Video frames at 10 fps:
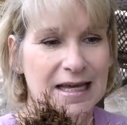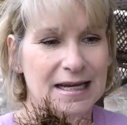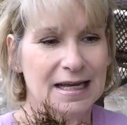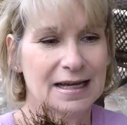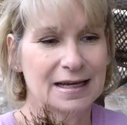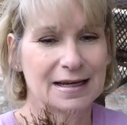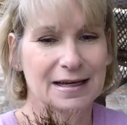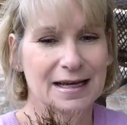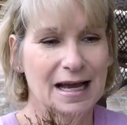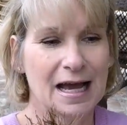and
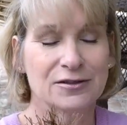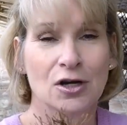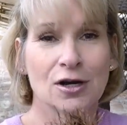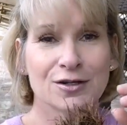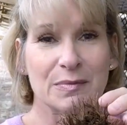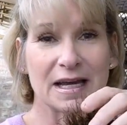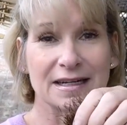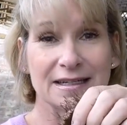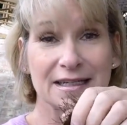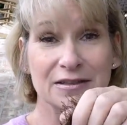I talked
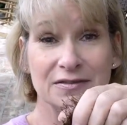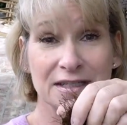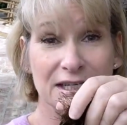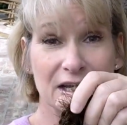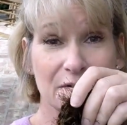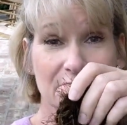about it in a video,